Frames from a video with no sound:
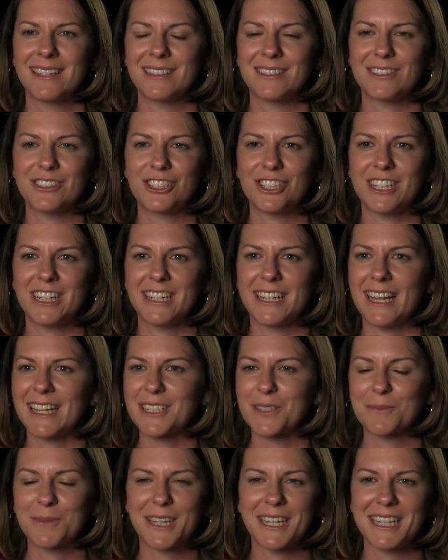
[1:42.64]
And she didn't
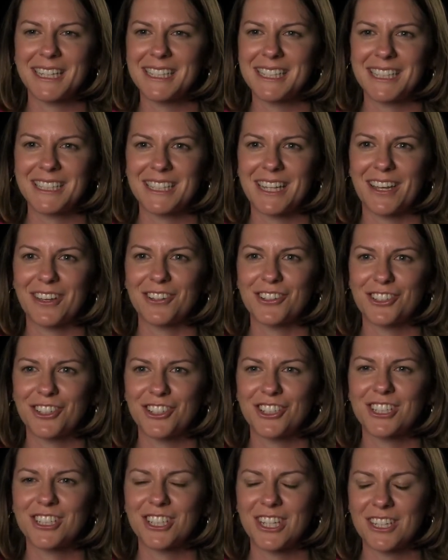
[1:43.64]
ask me any details.
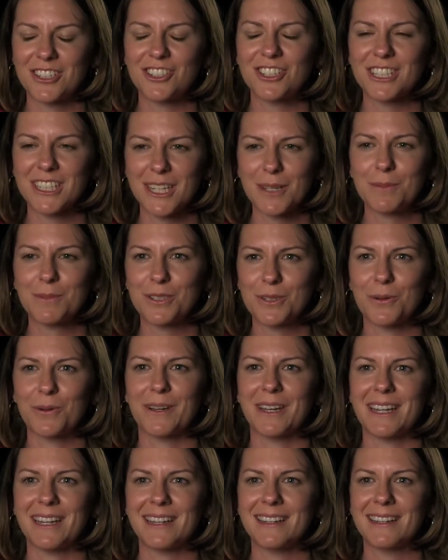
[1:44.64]
She just said, "Just keep
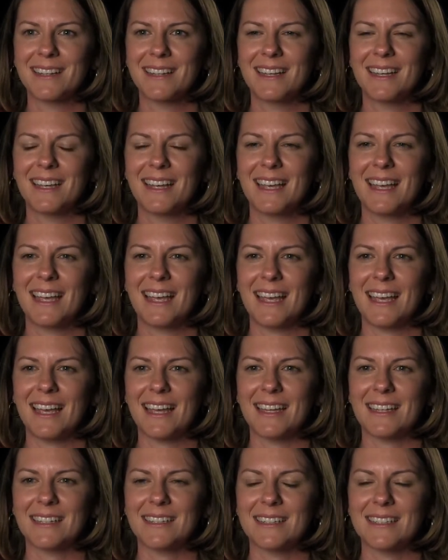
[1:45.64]
doing it."
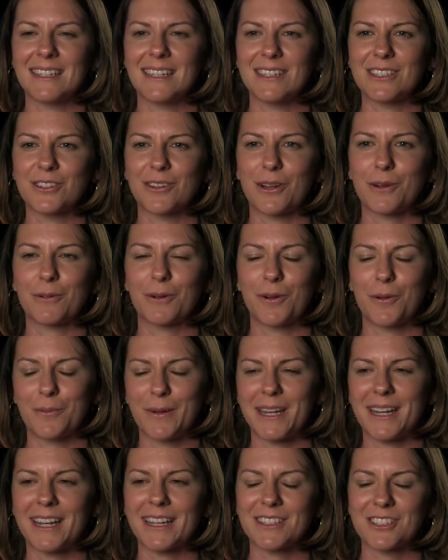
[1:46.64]
And so I wrote
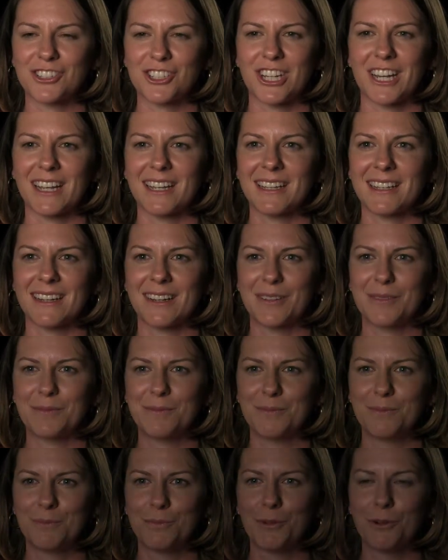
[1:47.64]
my next check and I
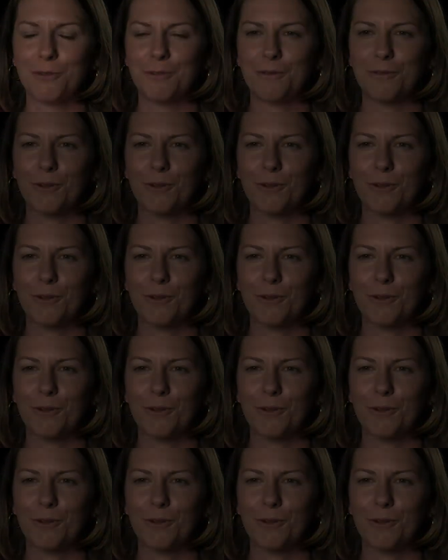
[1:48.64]
moved